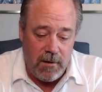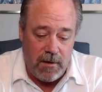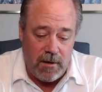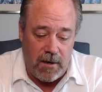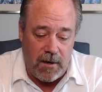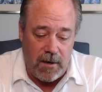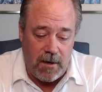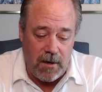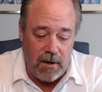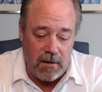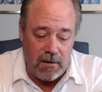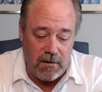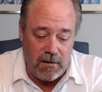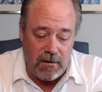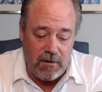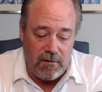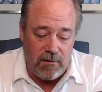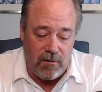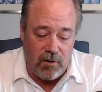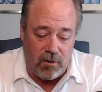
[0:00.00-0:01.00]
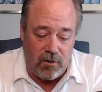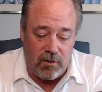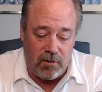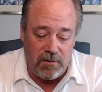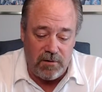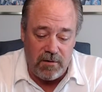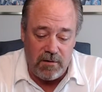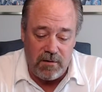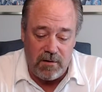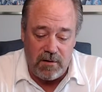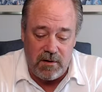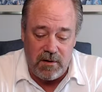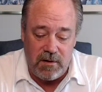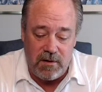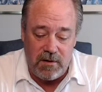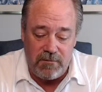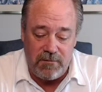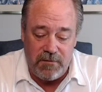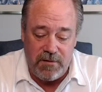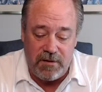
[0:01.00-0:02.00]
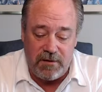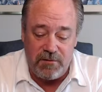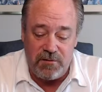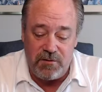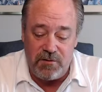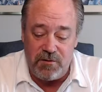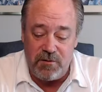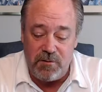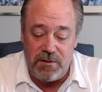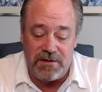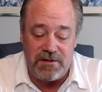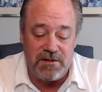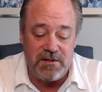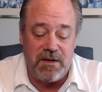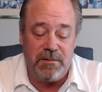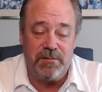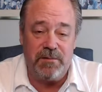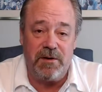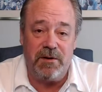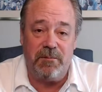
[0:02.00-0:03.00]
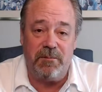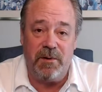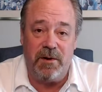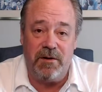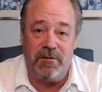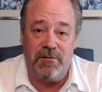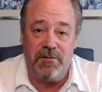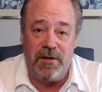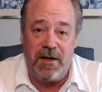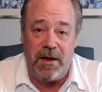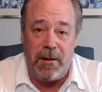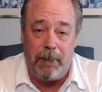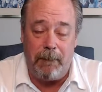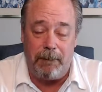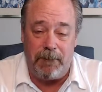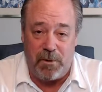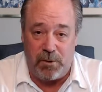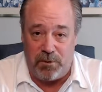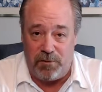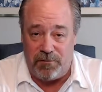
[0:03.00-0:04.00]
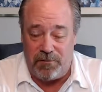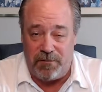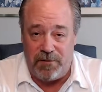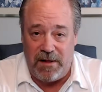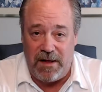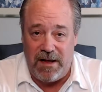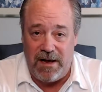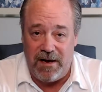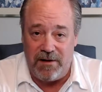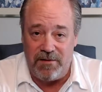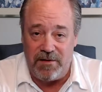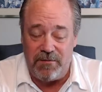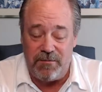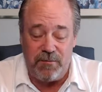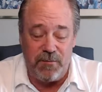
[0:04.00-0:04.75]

Uh, gold uh, failed to accept above that bull flag.